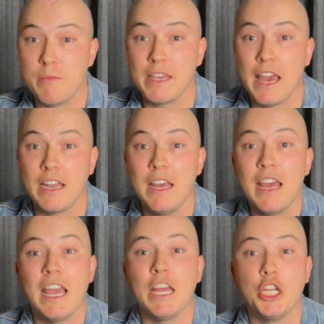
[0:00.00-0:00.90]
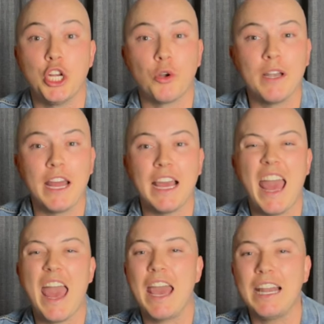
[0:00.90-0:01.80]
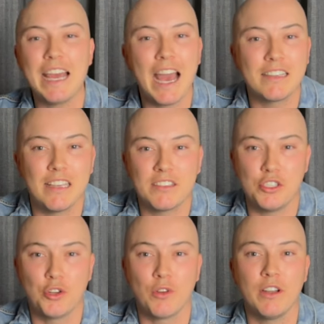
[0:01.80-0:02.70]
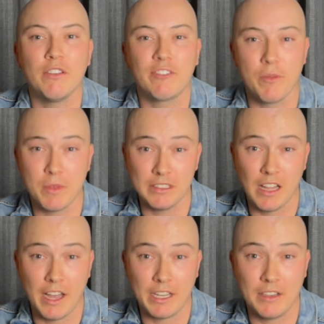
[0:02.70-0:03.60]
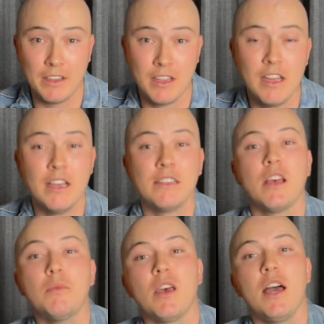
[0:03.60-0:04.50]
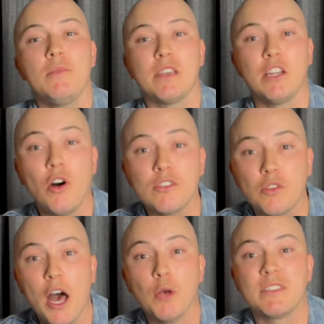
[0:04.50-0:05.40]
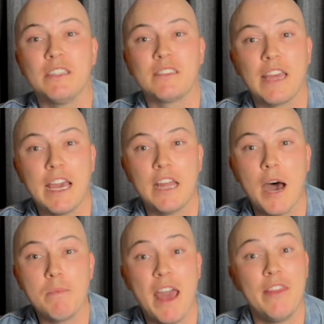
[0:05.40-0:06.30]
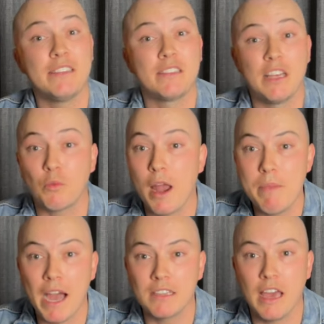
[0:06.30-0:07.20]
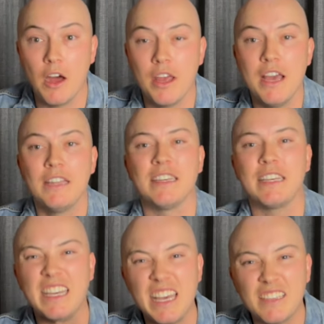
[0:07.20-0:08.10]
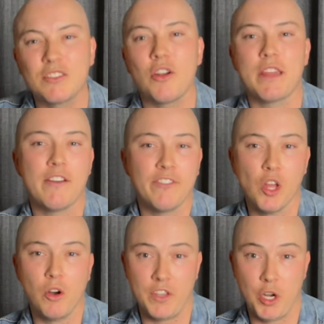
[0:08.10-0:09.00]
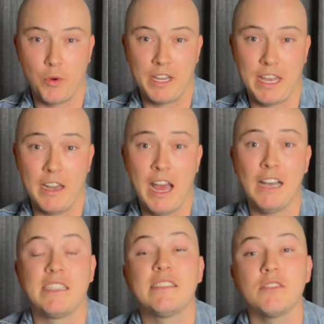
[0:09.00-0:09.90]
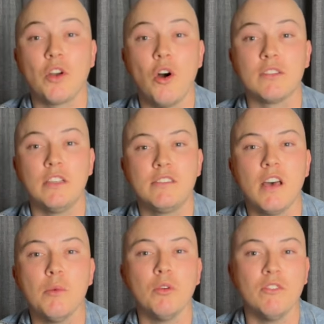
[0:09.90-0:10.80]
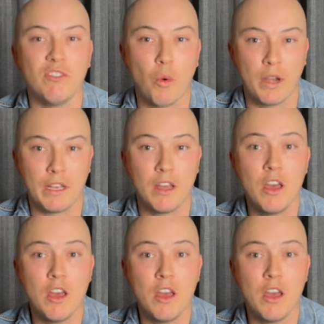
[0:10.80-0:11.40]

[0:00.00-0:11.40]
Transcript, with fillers: again and urinate any excess urine from the line. Sometimes it also helps to stand up and then sit right back down to kickstart that flow of urine again, as this is called double voiding.